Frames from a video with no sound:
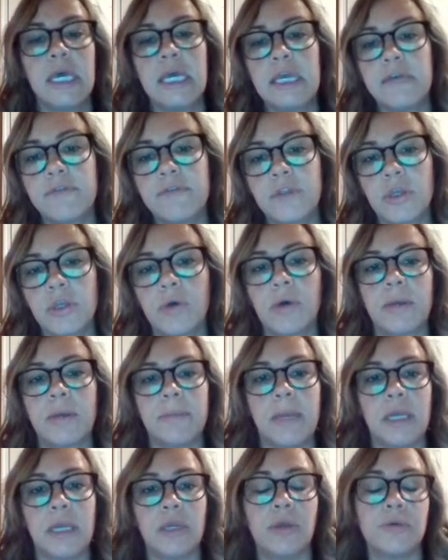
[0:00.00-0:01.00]
even though I
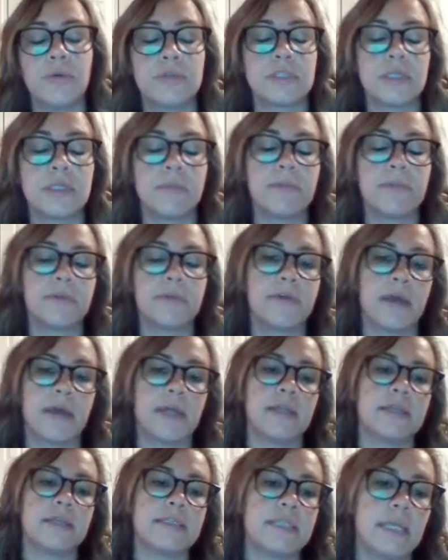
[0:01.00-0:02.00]
may use
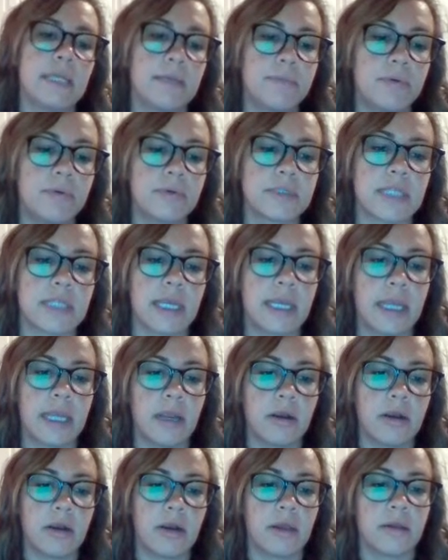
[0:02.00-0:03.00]
simplified examples like
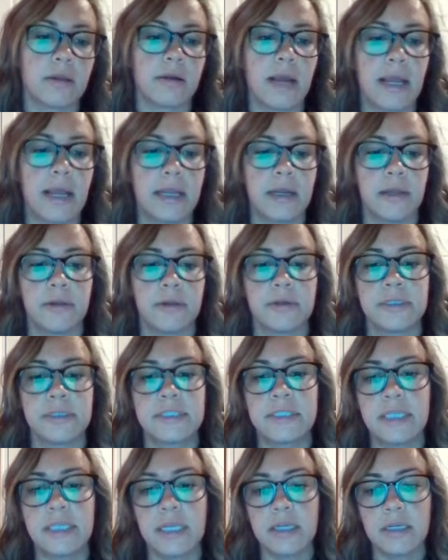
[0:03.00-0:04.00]
hair color, eye color, and
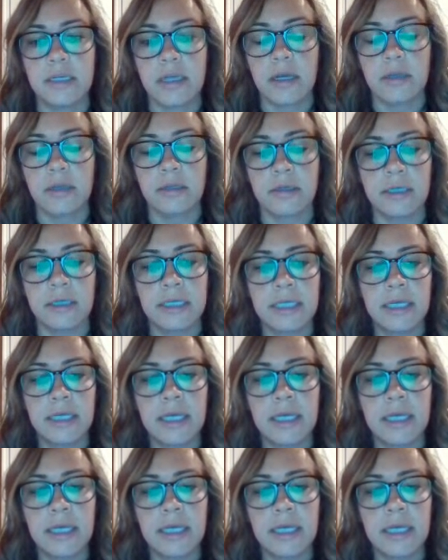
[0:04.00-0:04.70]
skin color,